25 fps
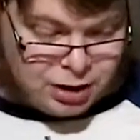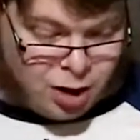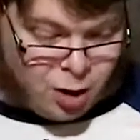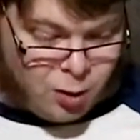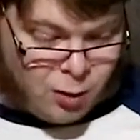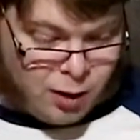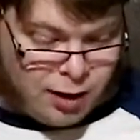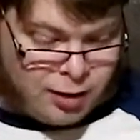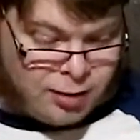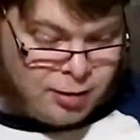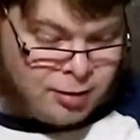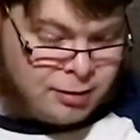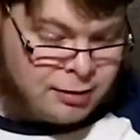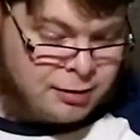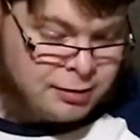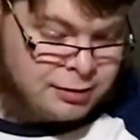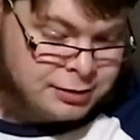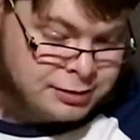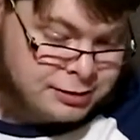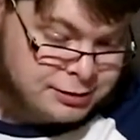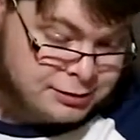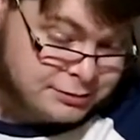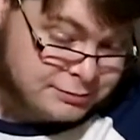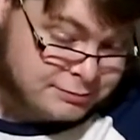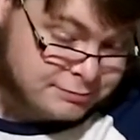well,
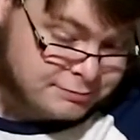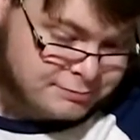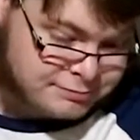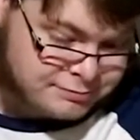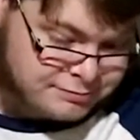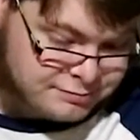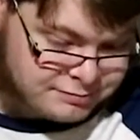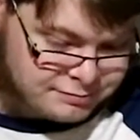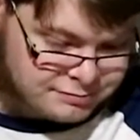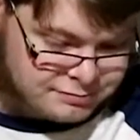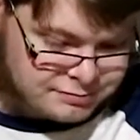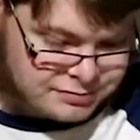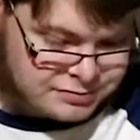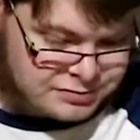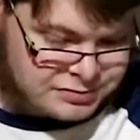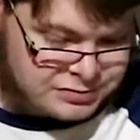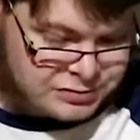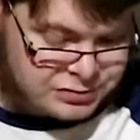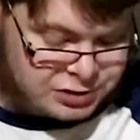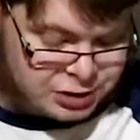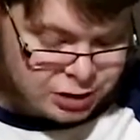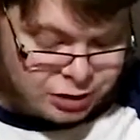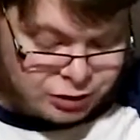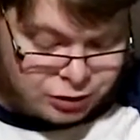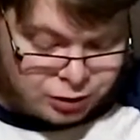
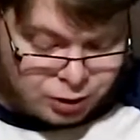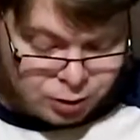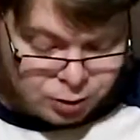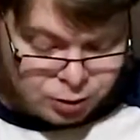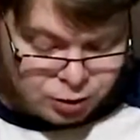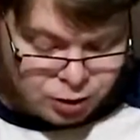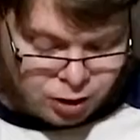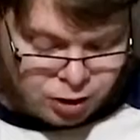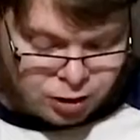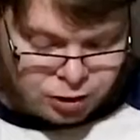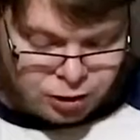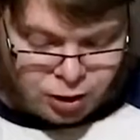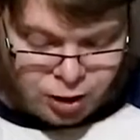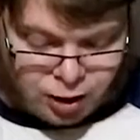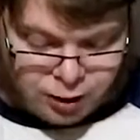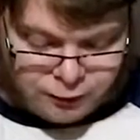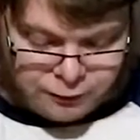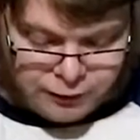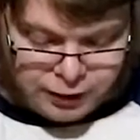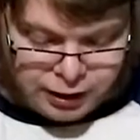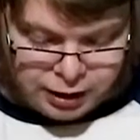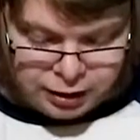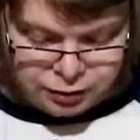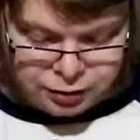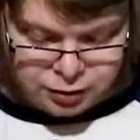at least it'll charge a lot
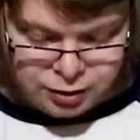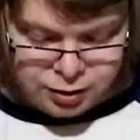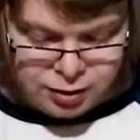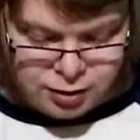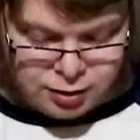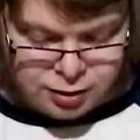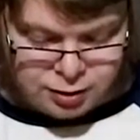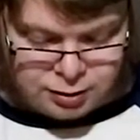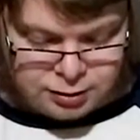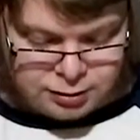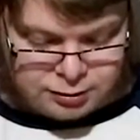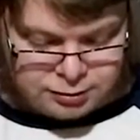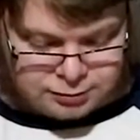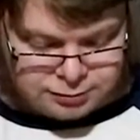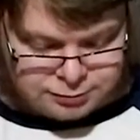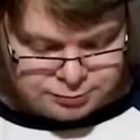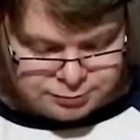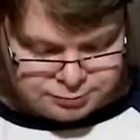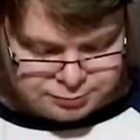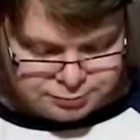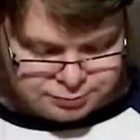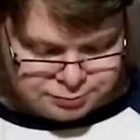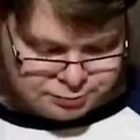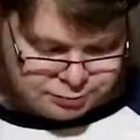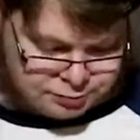faster.
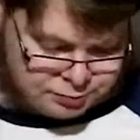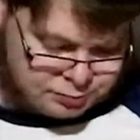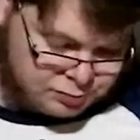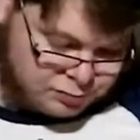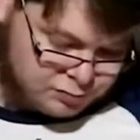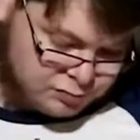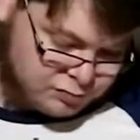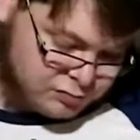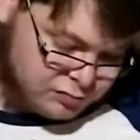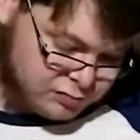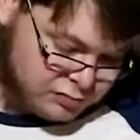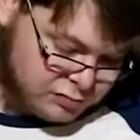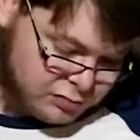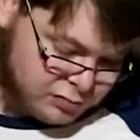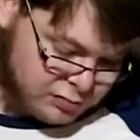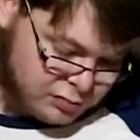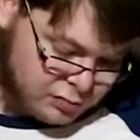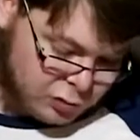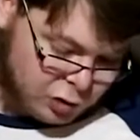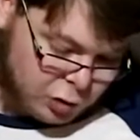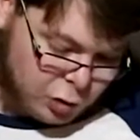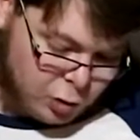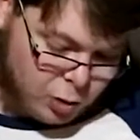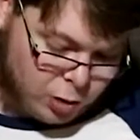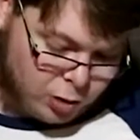
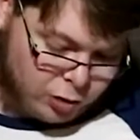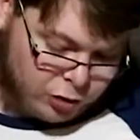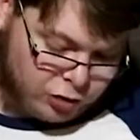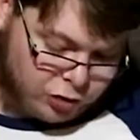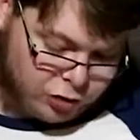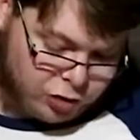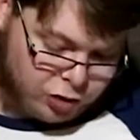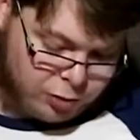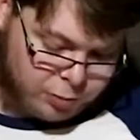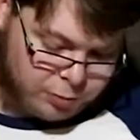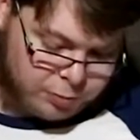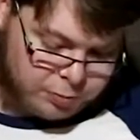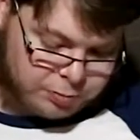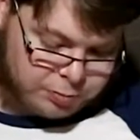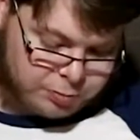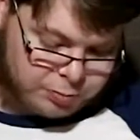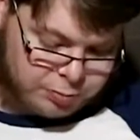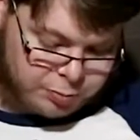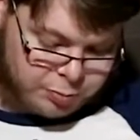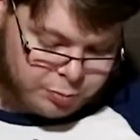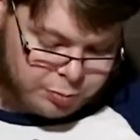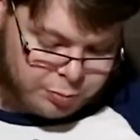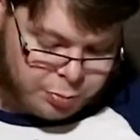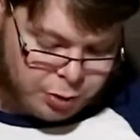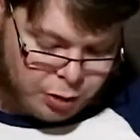Of course, the
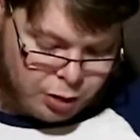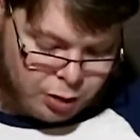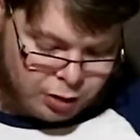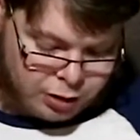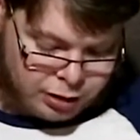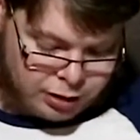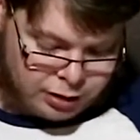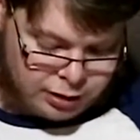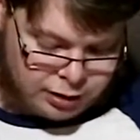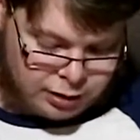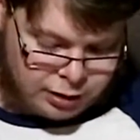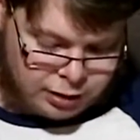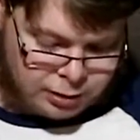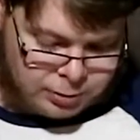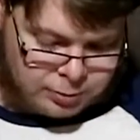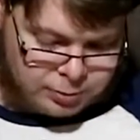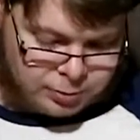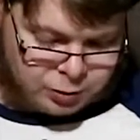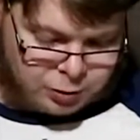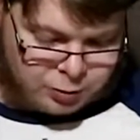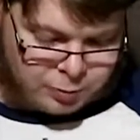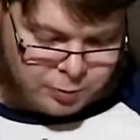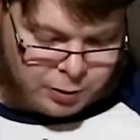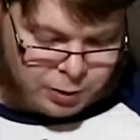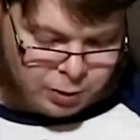book.
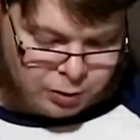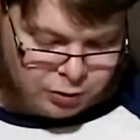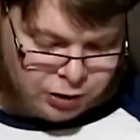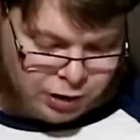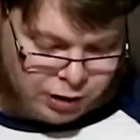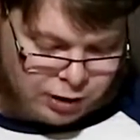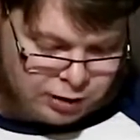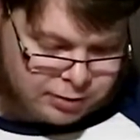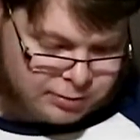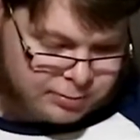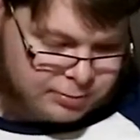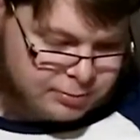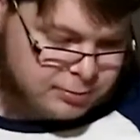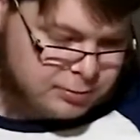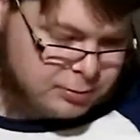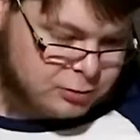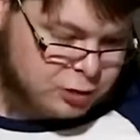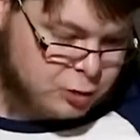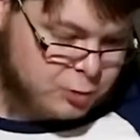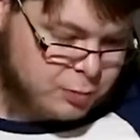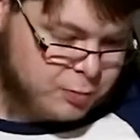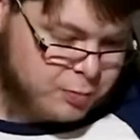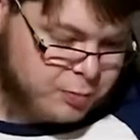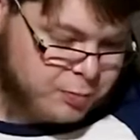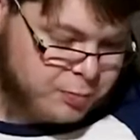Suppose I
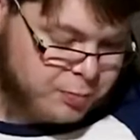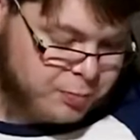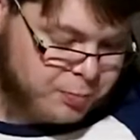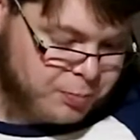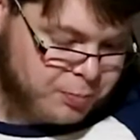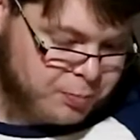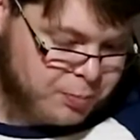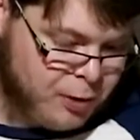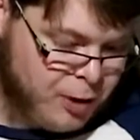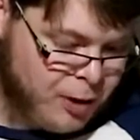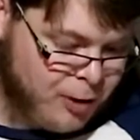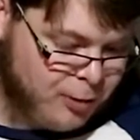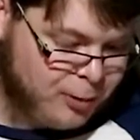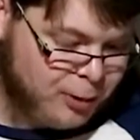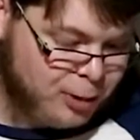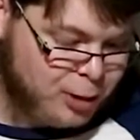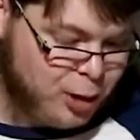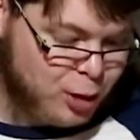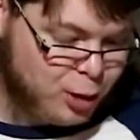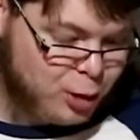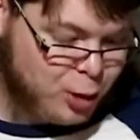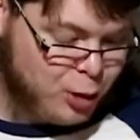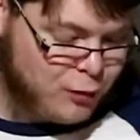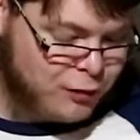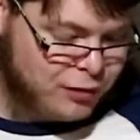probably
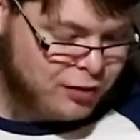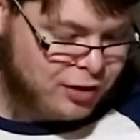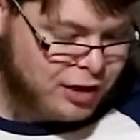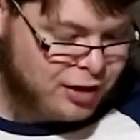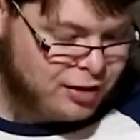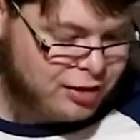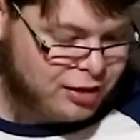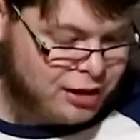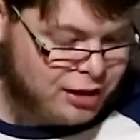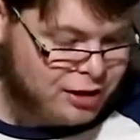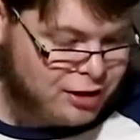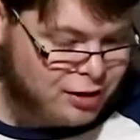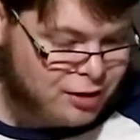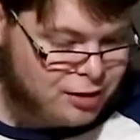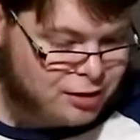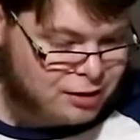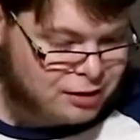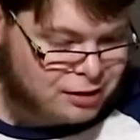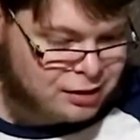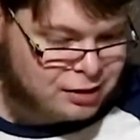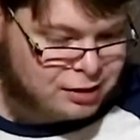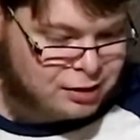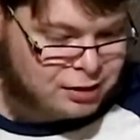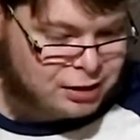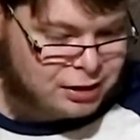look over that later.
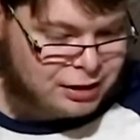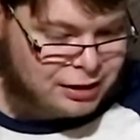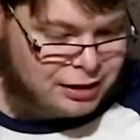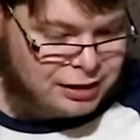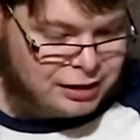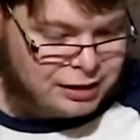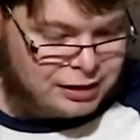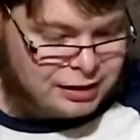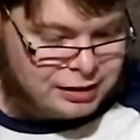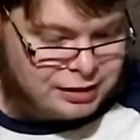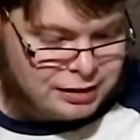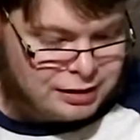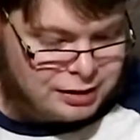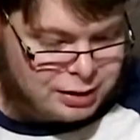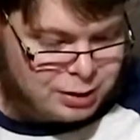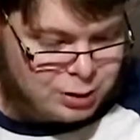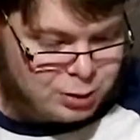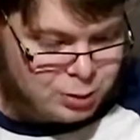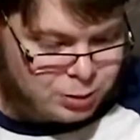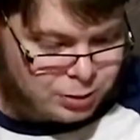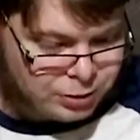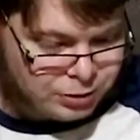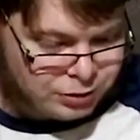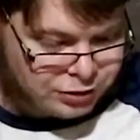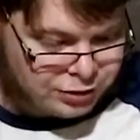
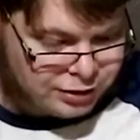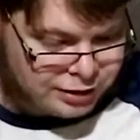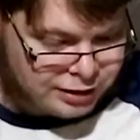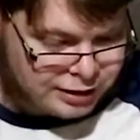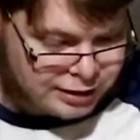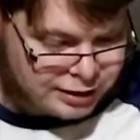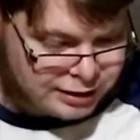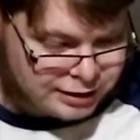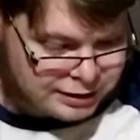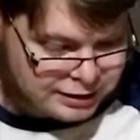We'll see.